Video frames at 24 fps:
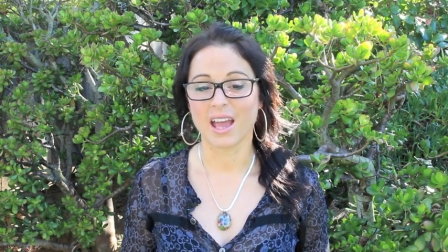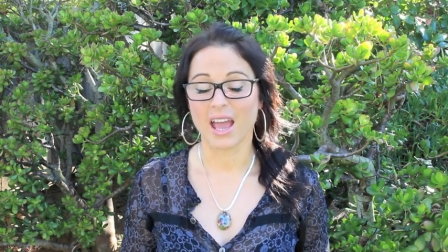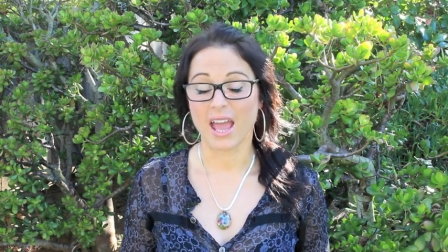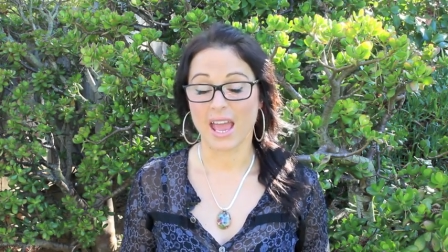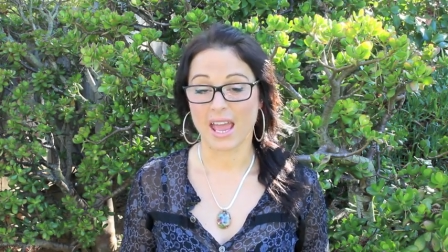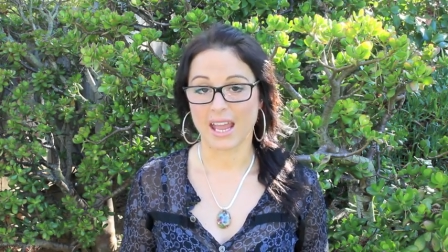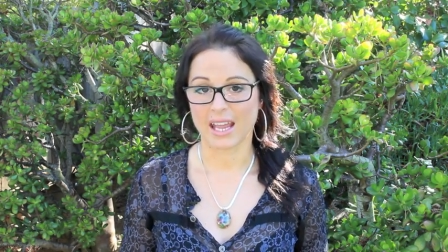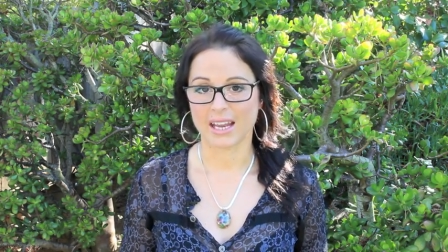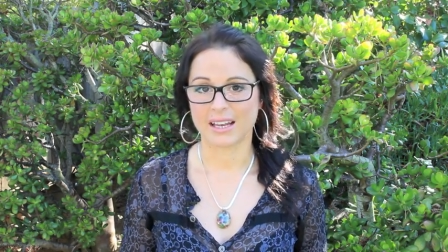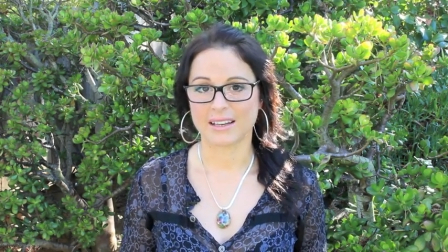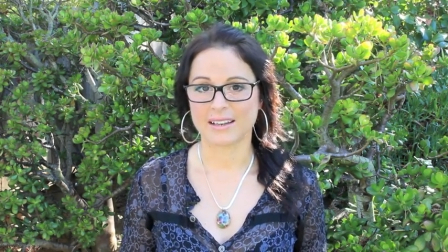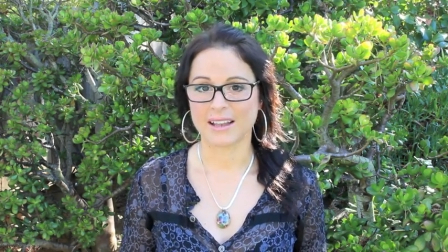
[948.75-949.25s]

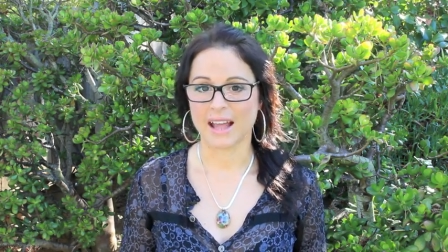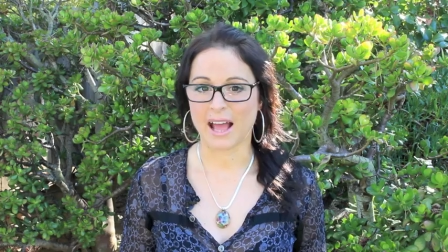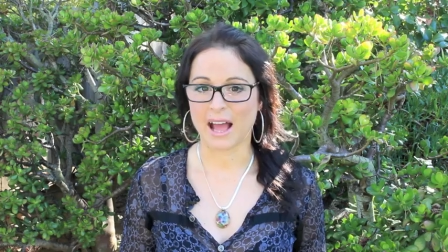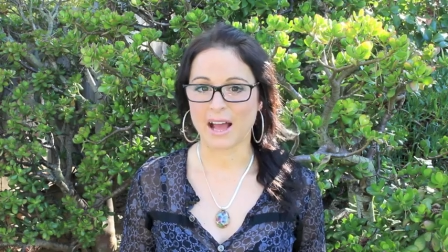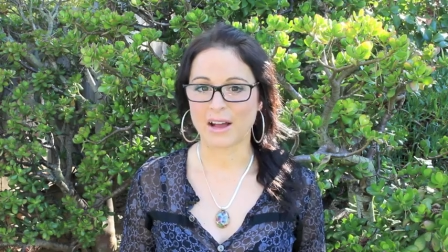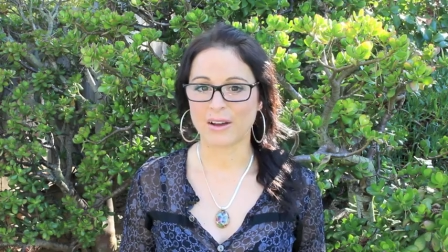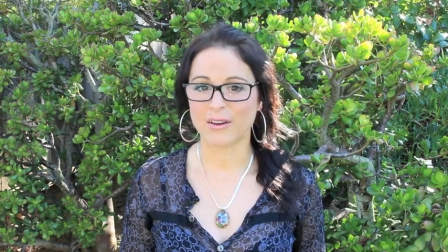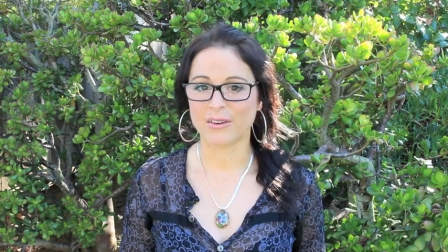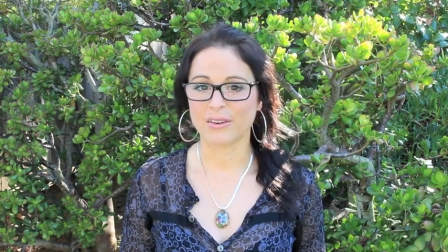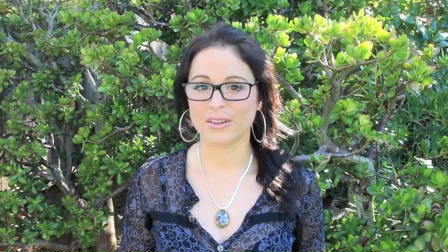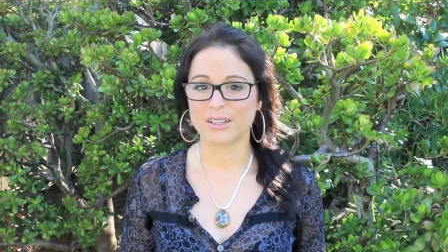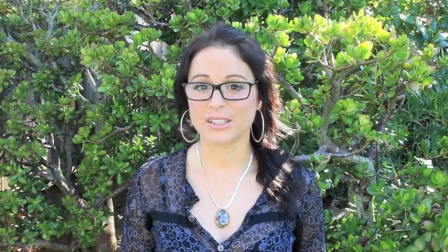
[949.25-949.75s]
And
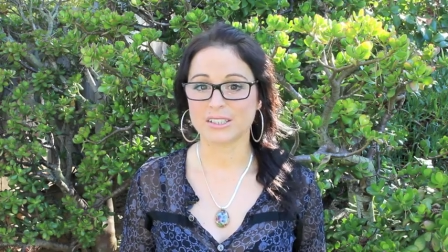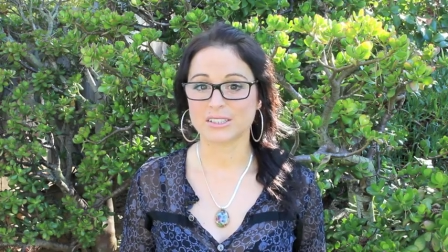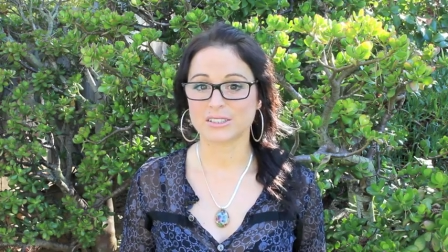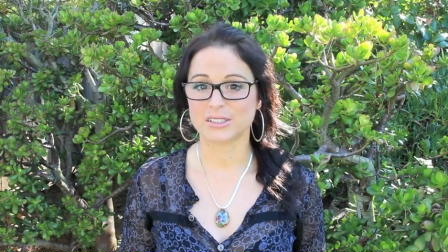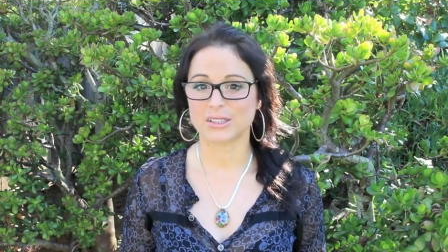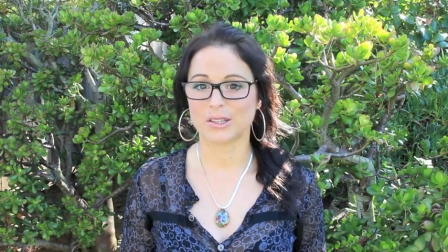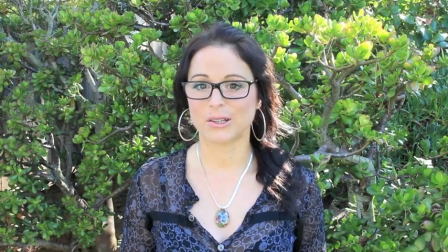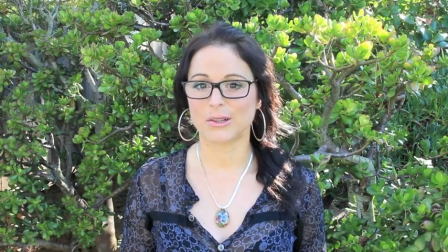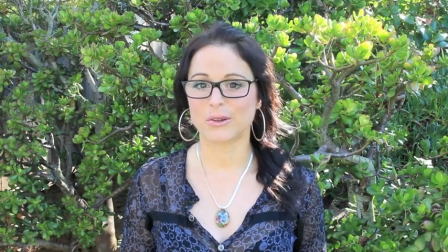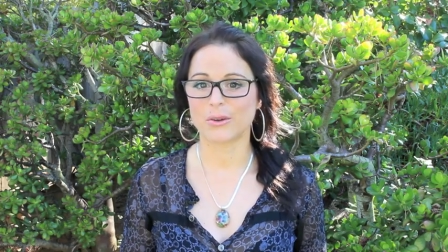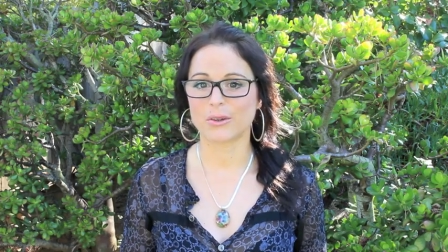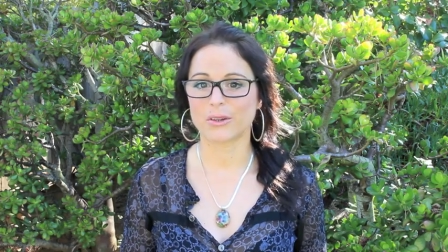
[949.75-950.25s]
now, as
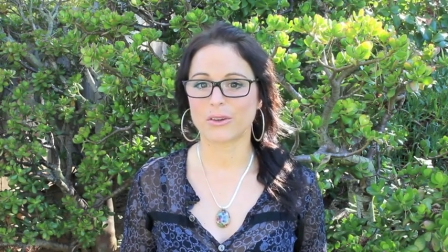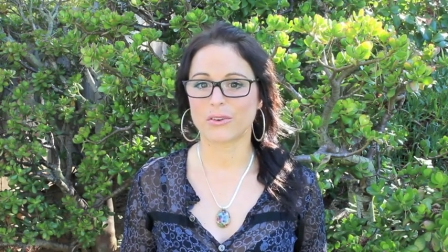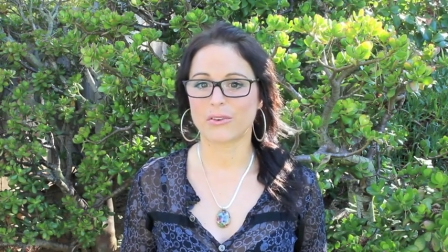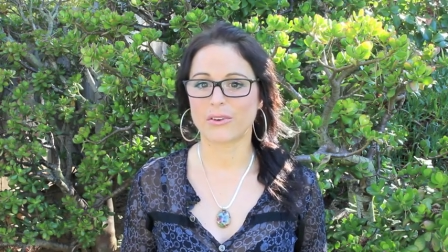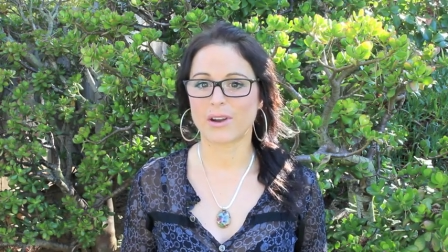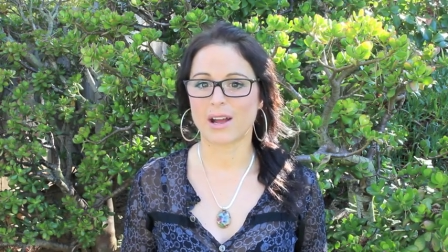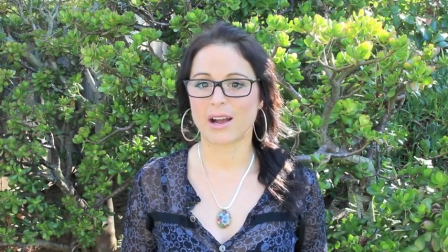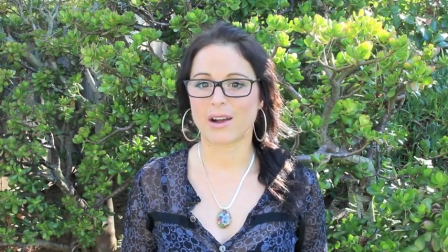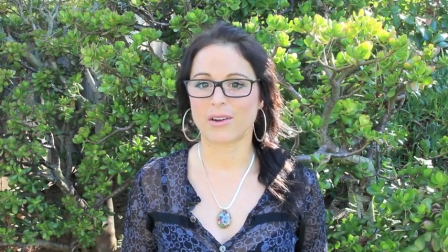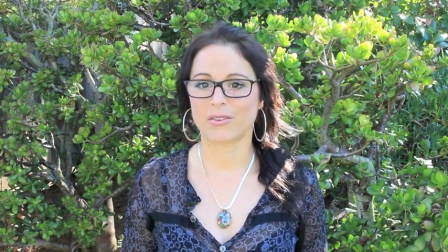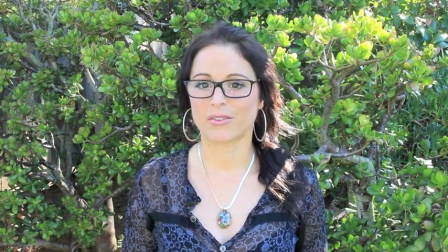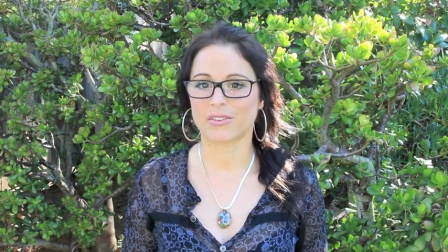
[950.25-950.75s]
you look
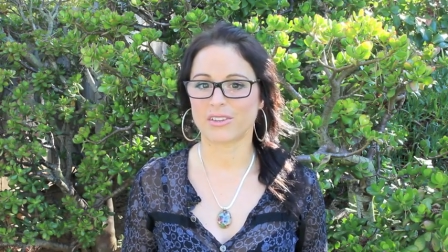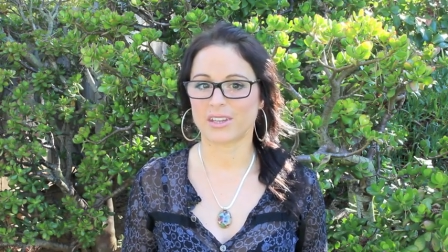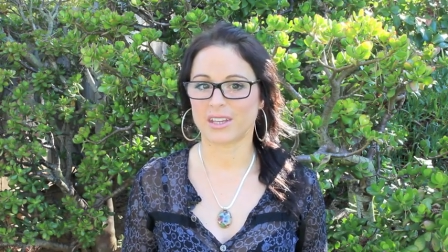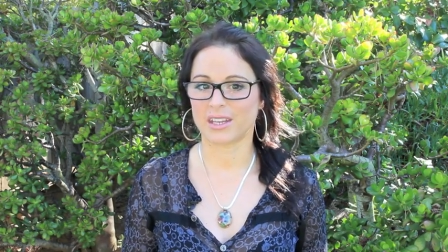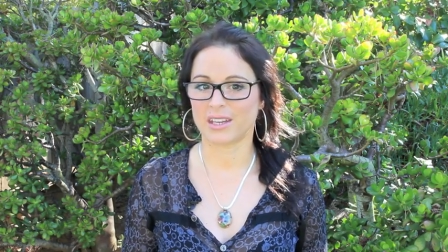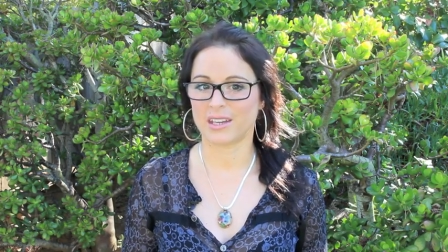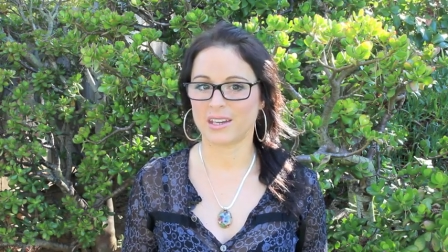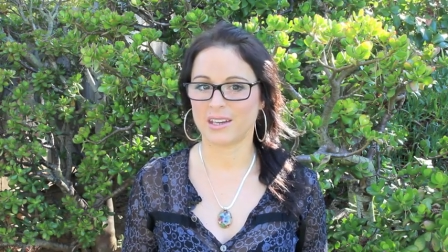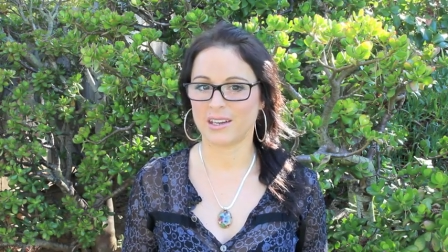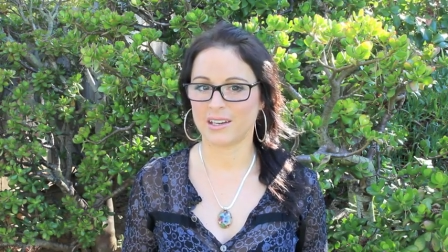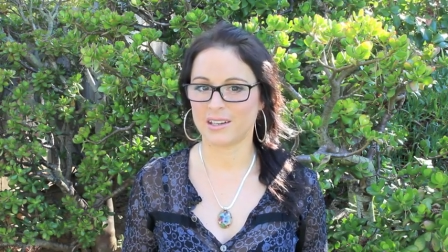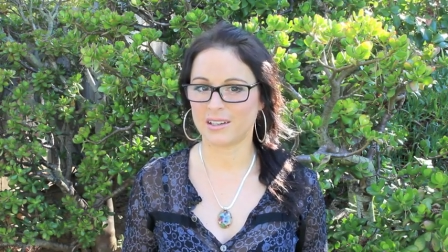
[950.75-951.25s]
around
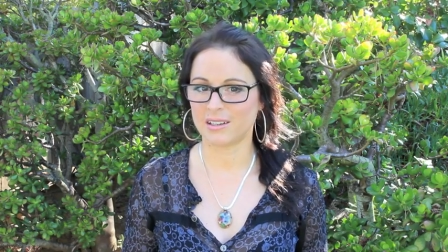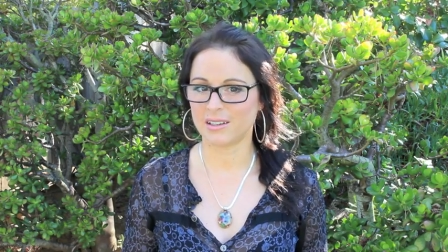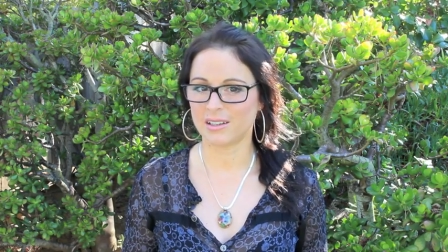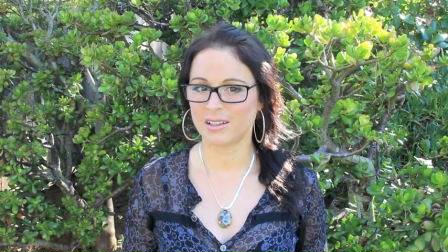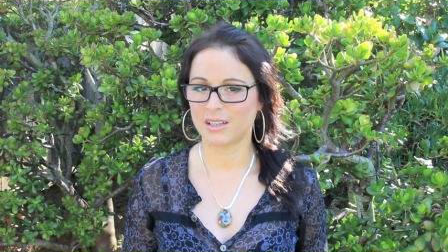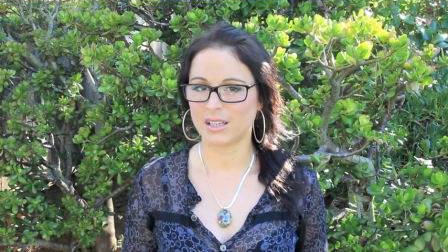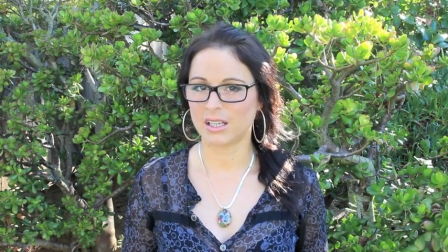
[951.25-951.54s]
here,